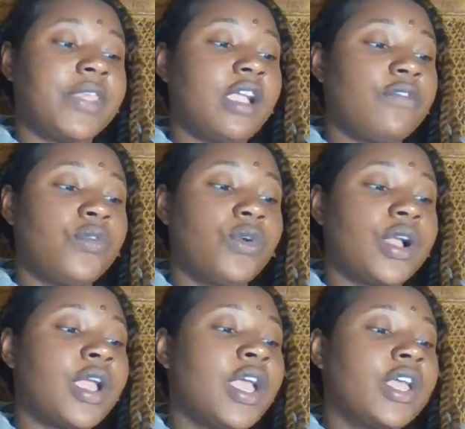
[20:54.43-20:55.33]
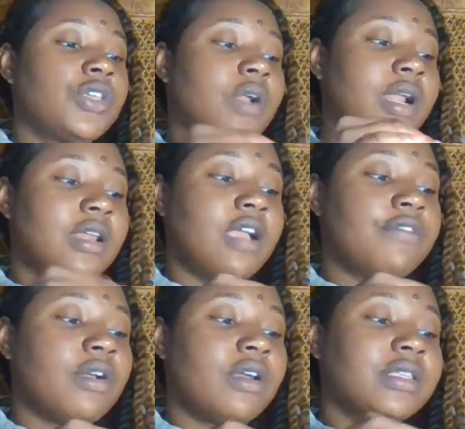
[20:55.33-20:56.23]
Therefore, you are
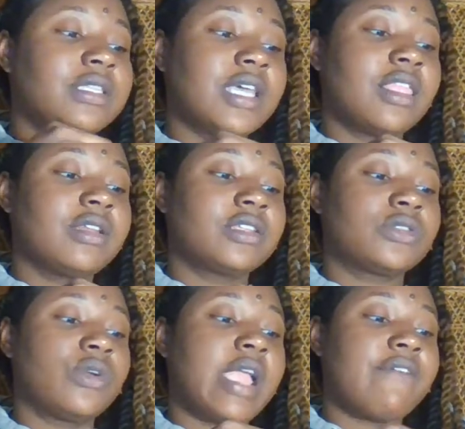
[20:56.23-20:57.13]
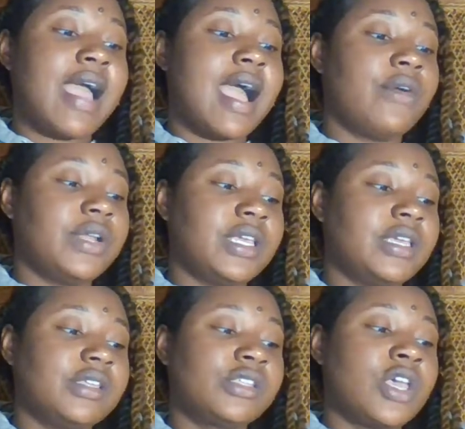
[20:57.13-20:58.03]
never only telling the story of how it
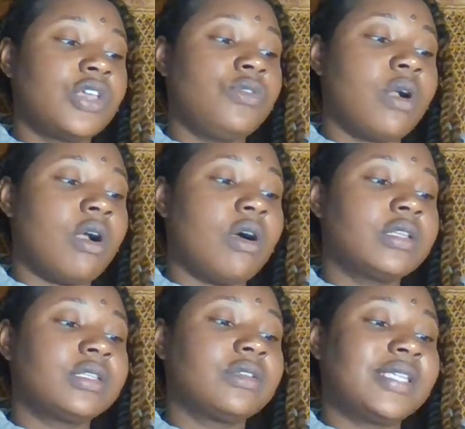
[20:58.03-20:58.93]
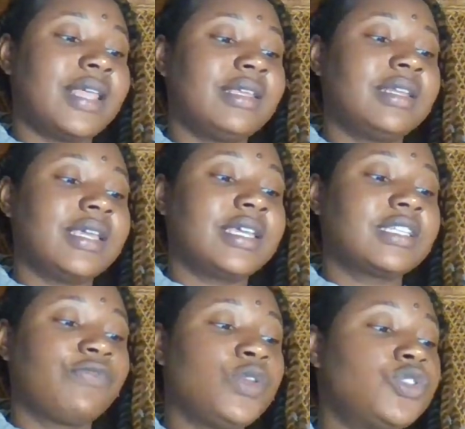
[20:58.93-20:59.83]
is, you are also telling the
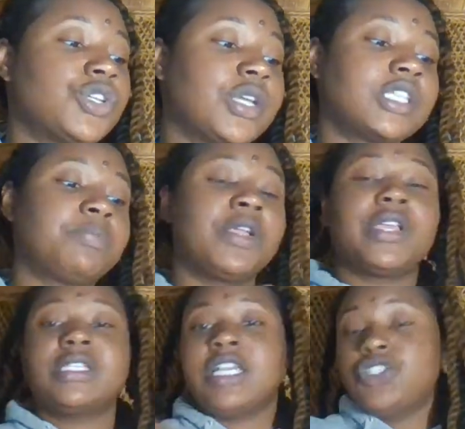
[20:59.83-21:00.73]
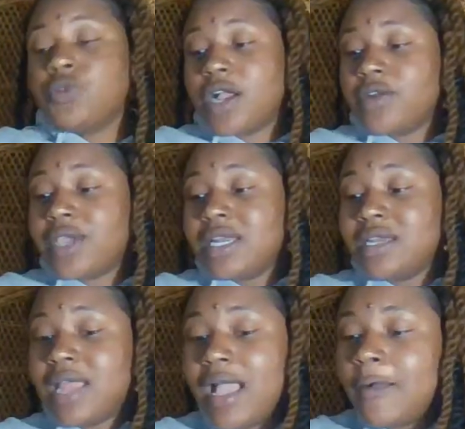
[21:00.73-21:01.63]
future experience that you are
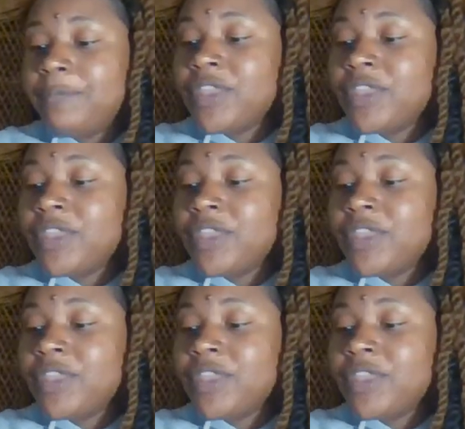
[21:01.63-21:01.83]
creating now.